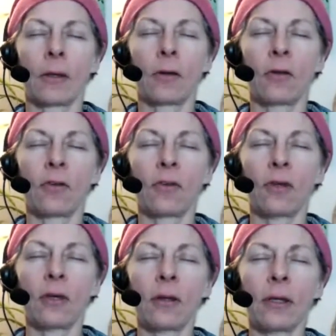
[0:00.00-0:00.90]

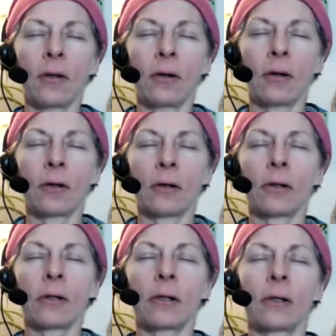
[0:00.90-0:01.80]
Sealing
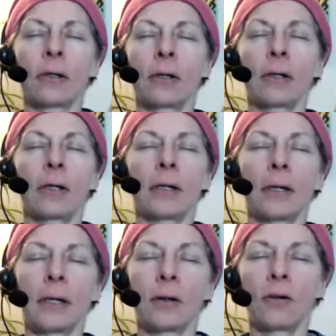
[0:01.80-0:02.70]
our
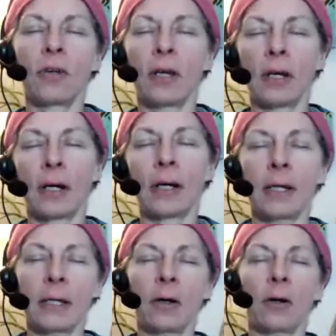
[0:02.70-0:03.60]
energy
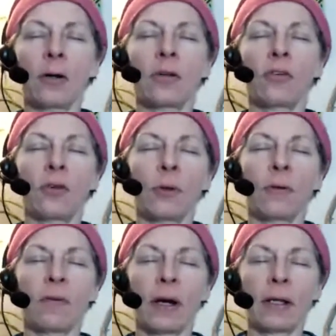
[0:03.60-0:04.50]
tonight in the
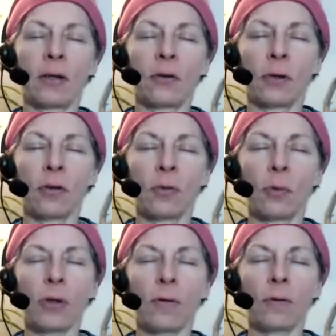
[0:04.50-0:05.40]
all-consuming violet
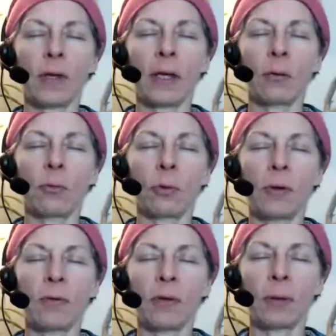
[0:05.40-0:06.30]
transmuting flame,
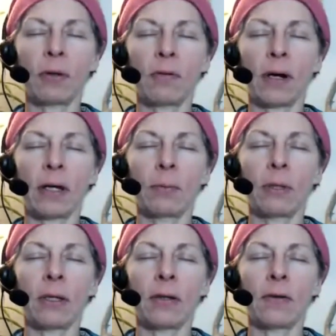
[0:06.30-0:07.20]
ruby flame of divine
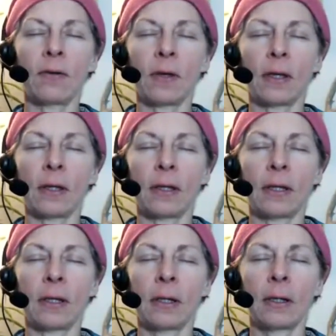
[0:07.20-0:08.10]
peace, and
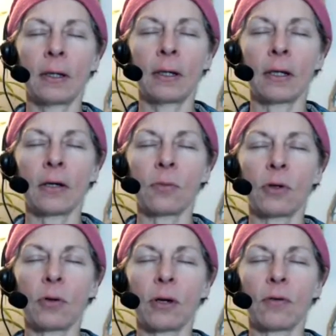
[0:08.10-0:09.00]
the
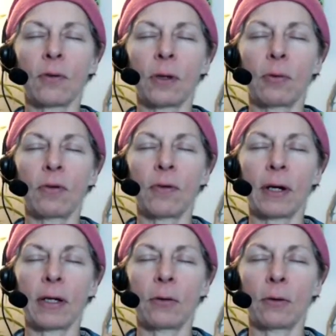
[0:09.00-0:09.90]
cosmic Christ flame of
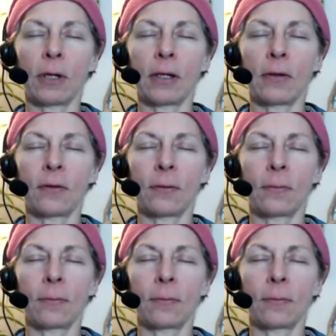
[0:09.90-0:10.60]
divine grace.